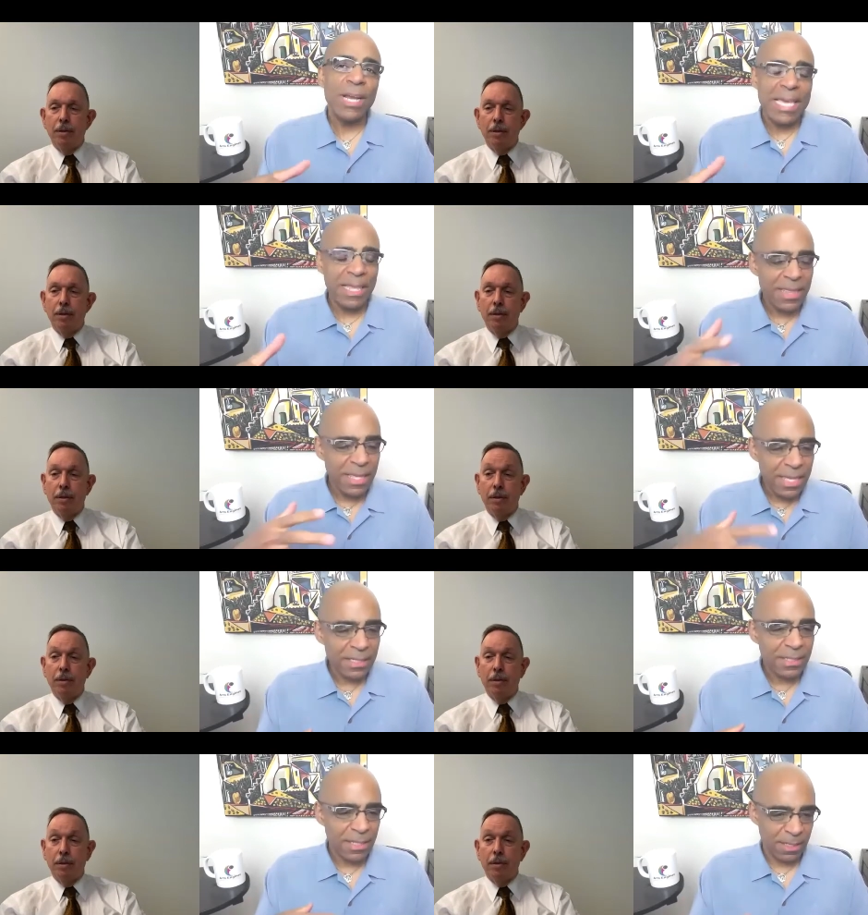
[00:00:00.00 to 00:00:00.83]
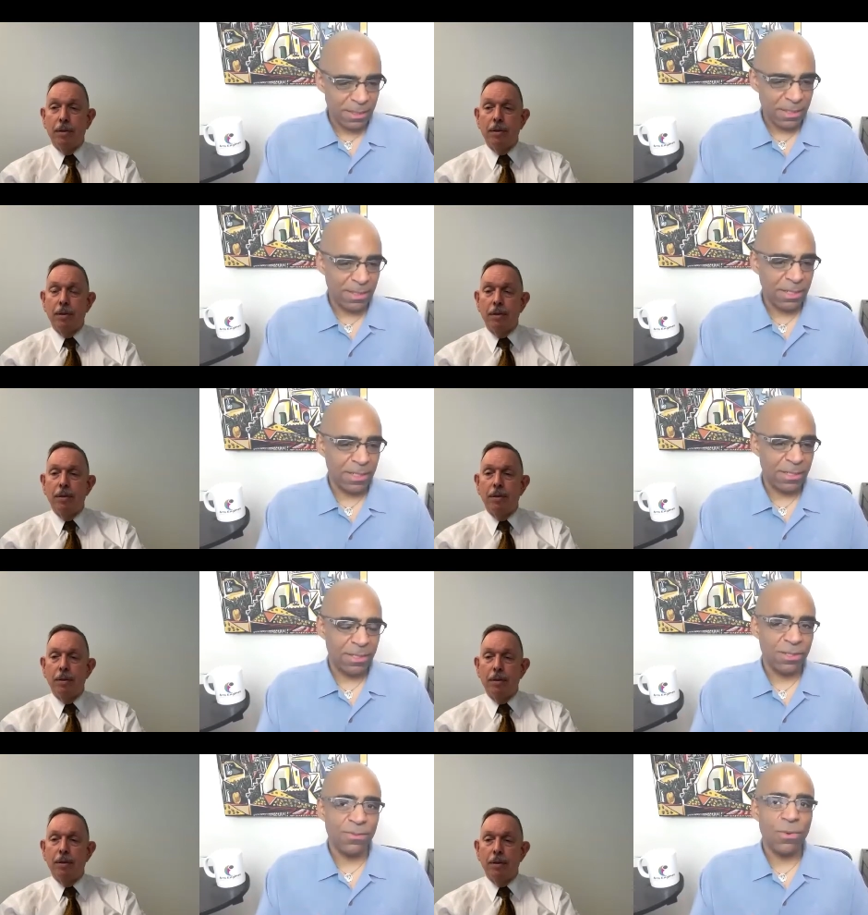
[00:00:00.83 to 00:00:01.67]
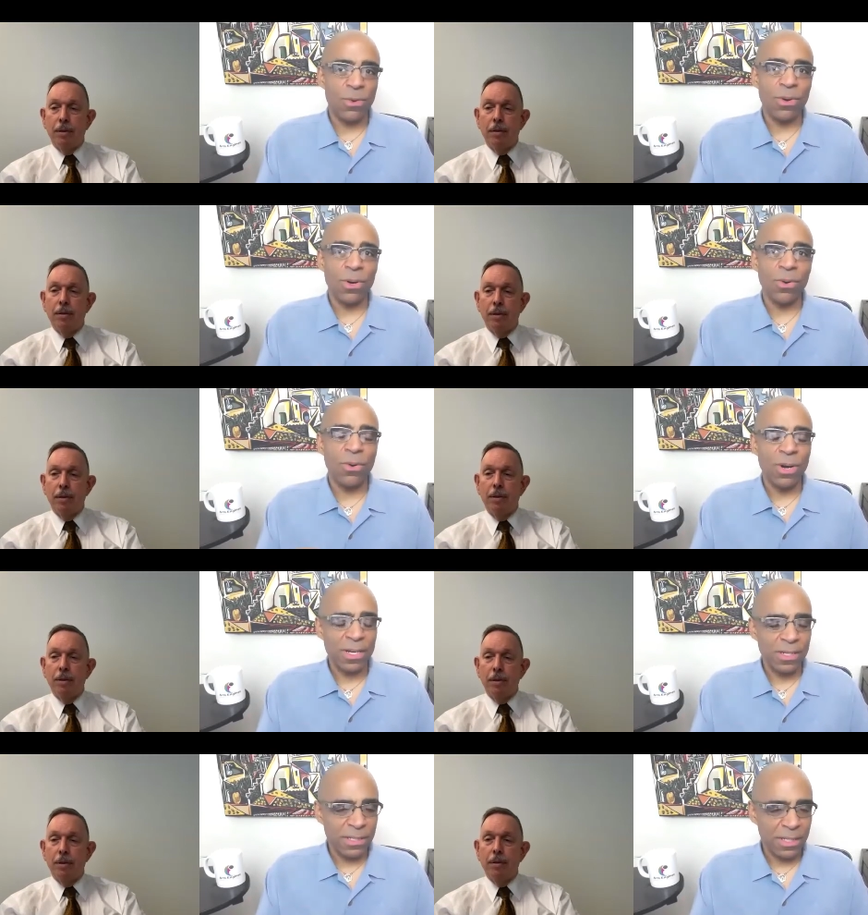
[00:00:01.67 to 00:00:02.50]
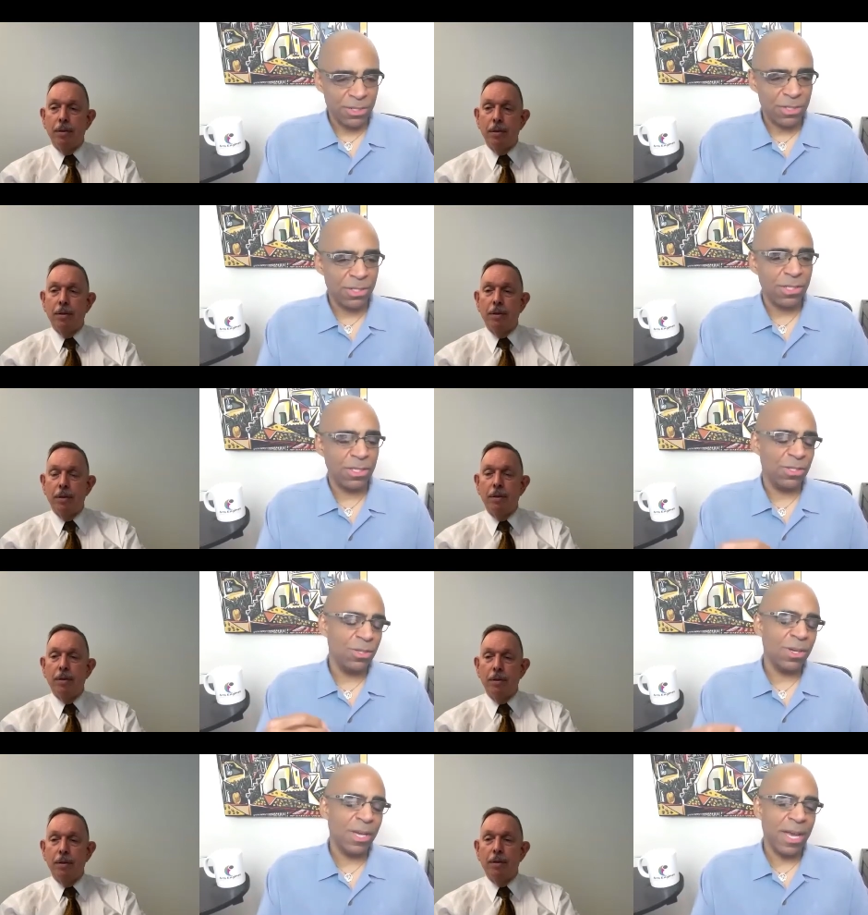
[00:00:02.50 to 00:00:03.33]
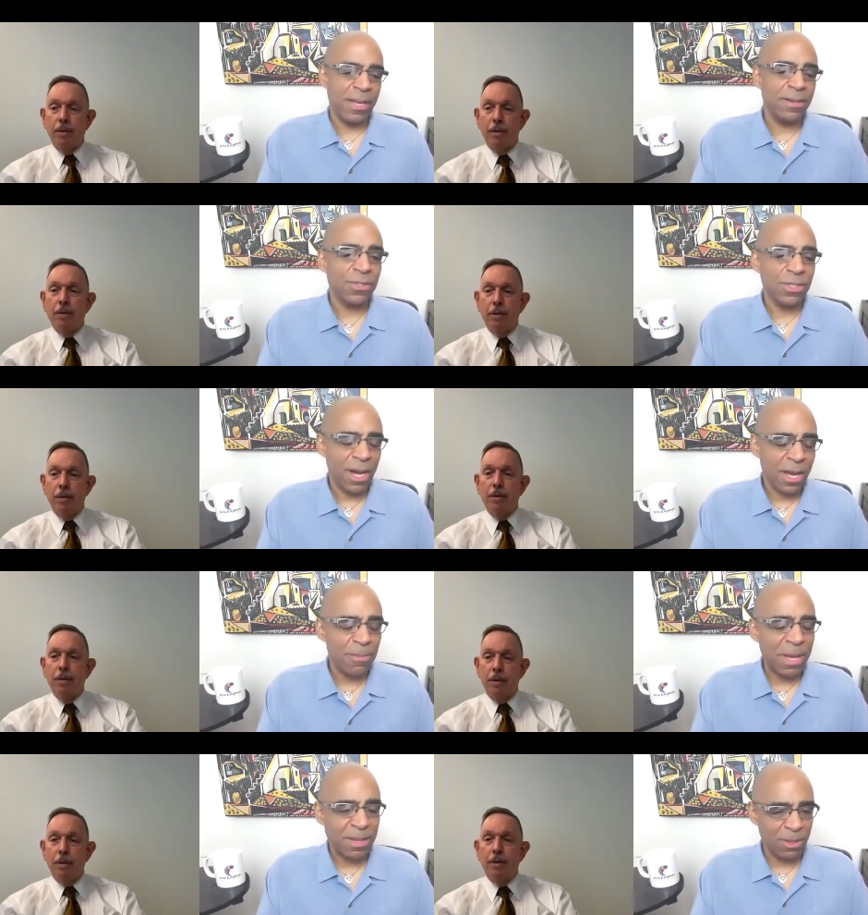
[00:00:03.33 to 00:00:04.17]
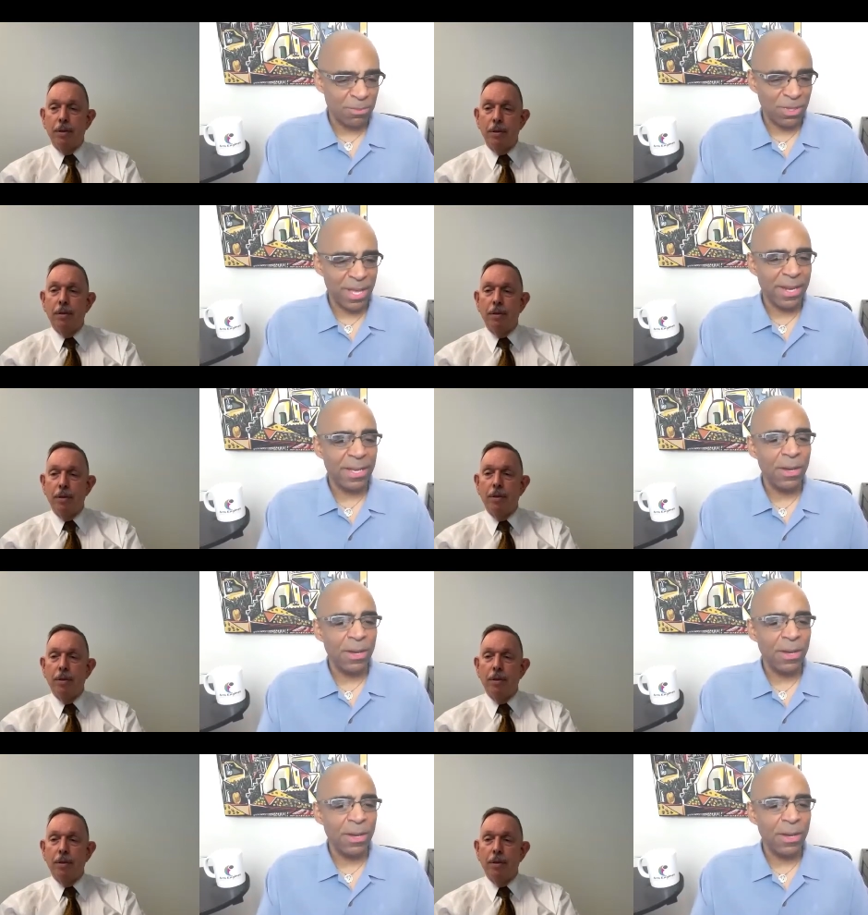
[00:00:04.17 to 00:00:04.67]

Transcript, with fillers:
Speaker 1: in this instance for organizations as you kind of talk about the planning